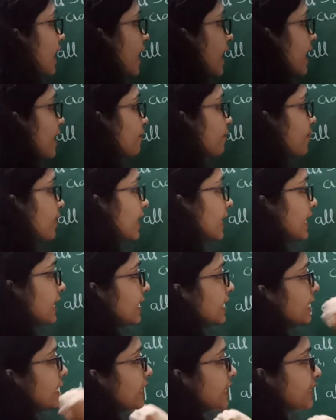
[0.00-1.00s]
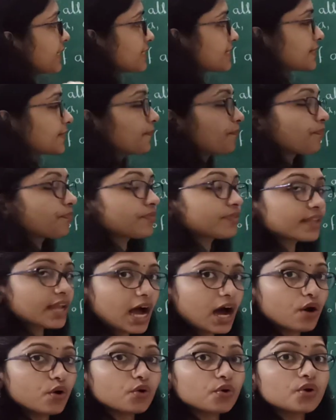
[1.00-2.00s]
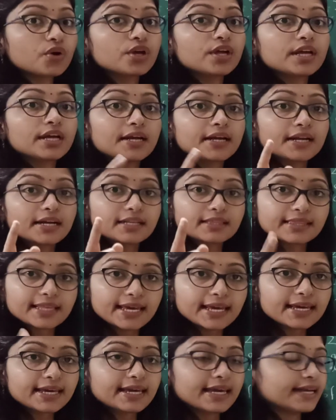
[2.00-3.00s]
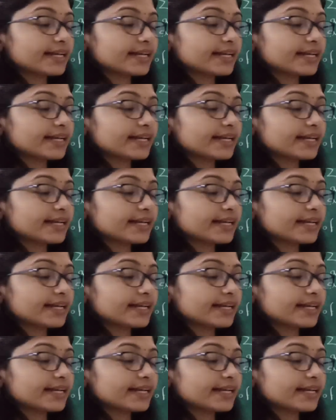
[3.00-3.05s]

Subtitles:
I am ending it. Now think